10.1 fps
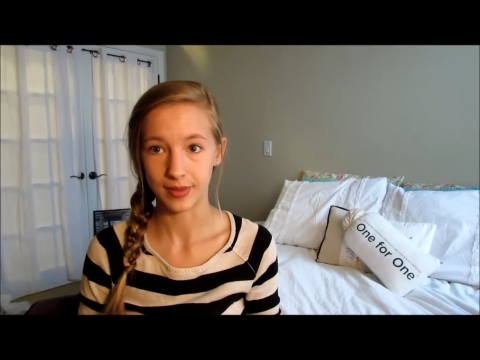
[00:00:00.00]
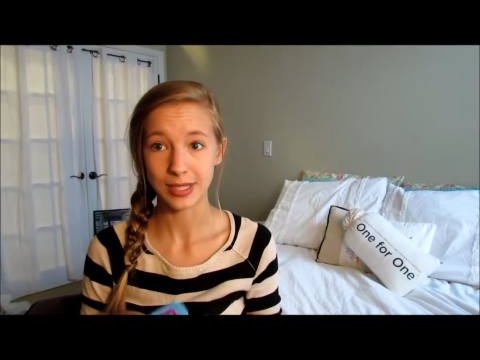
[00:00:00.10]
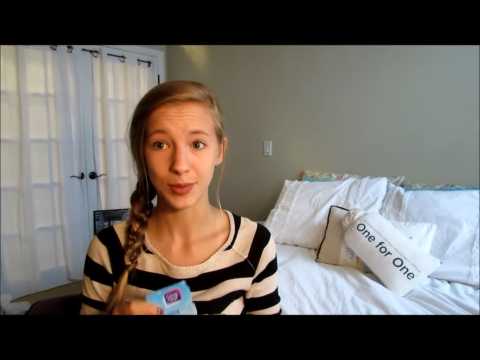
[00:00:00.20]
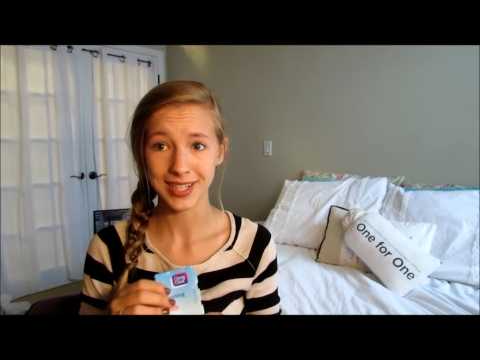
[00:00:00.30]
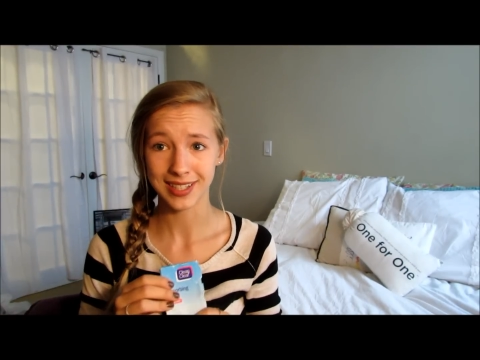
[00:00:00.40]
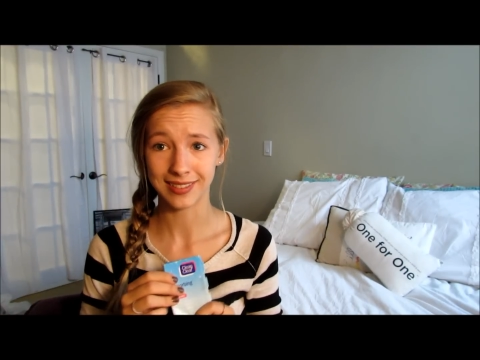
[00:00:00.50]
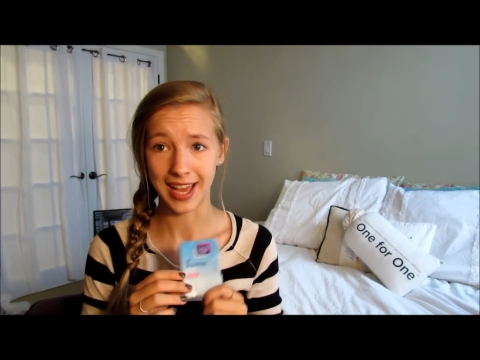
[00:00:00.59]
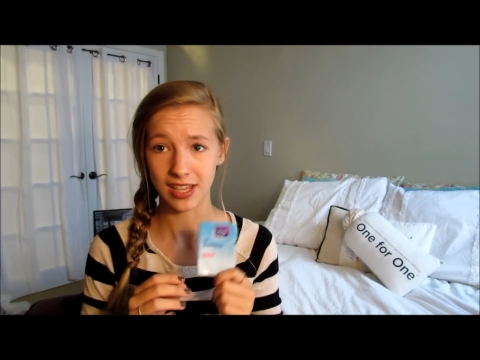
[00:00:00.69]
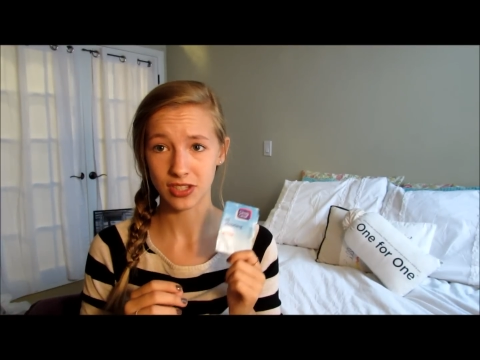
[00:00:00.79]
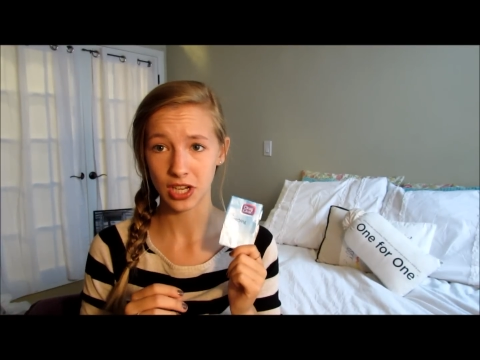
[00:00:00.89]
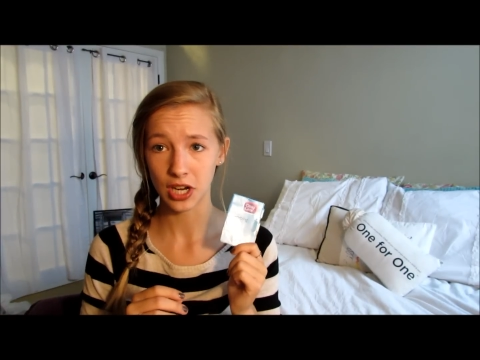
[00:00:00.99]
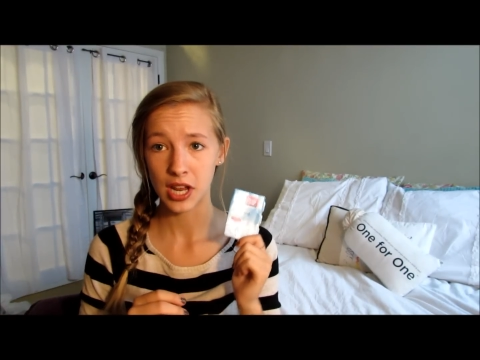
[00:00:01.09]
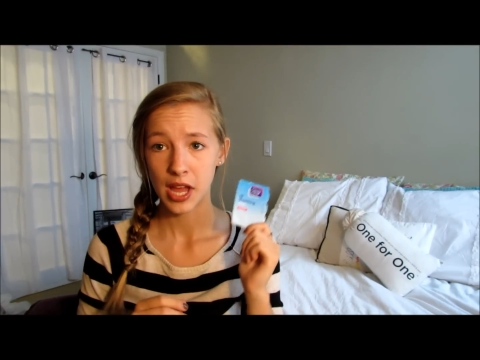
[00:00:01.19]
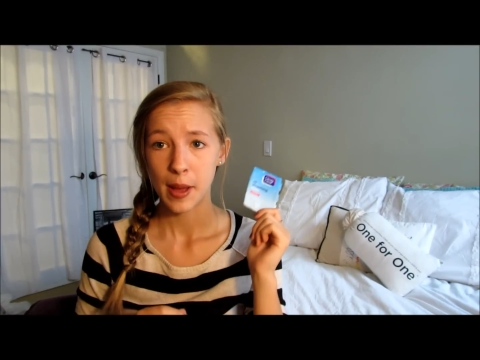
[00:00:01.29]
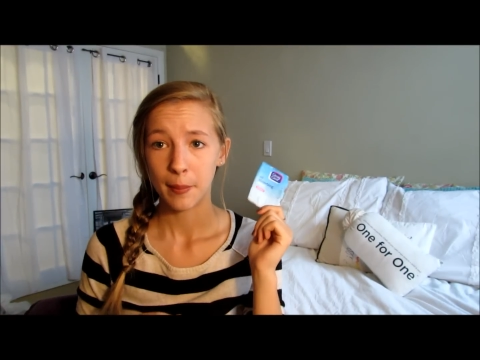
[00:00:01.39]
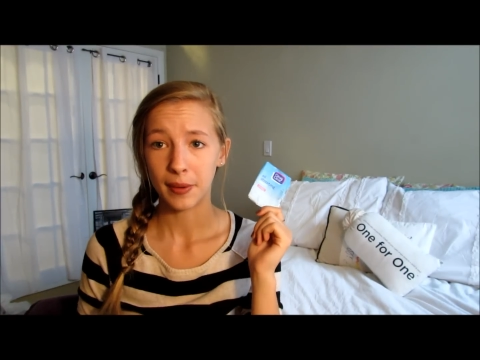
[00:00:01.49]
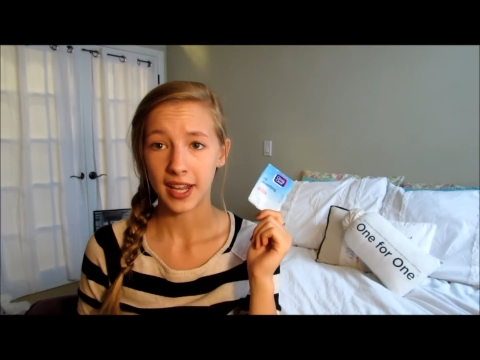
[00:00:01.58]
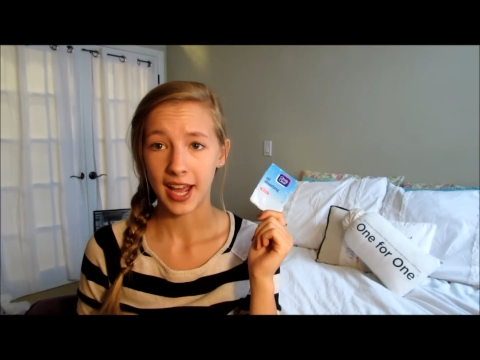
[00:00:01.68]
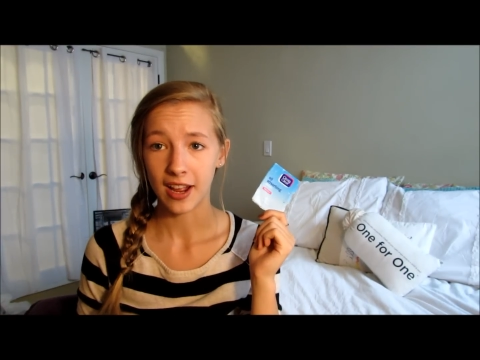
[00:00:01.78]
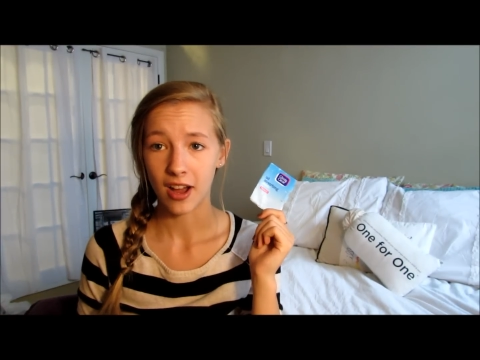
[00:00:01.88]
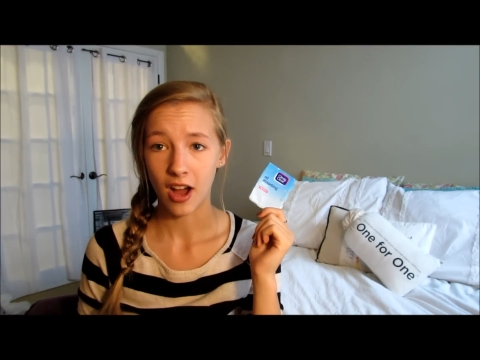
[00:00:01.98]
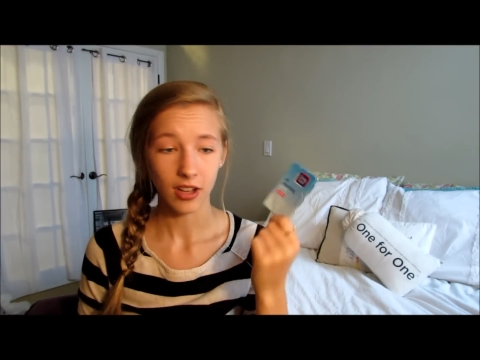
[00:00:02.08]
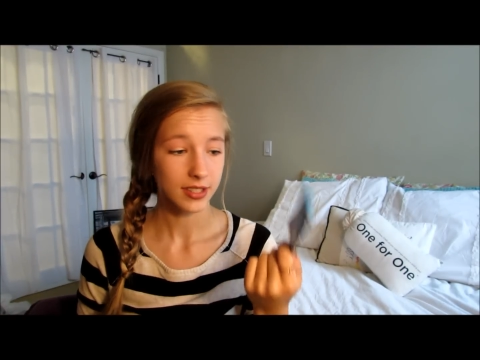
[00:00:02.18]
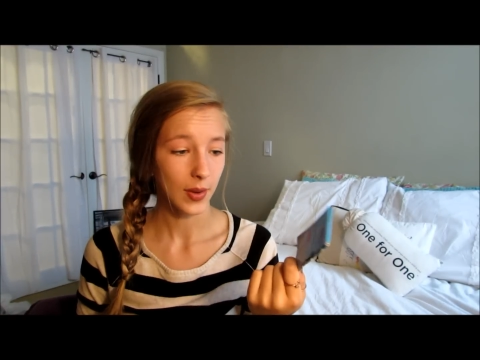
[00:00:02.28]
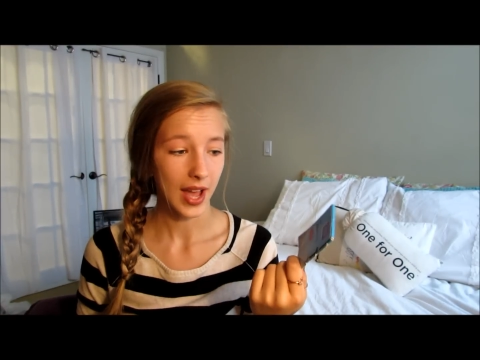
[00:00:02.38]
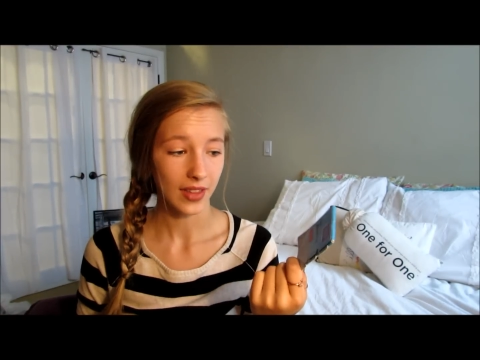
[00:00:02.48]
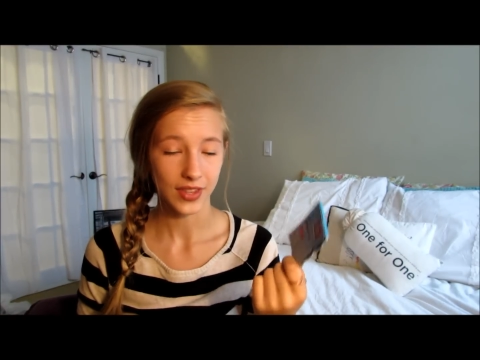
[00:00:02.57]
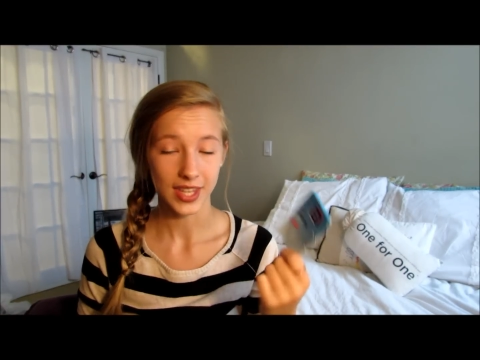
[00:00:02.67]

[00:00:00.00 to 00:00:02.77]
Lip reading: That's what I did last year. But I also had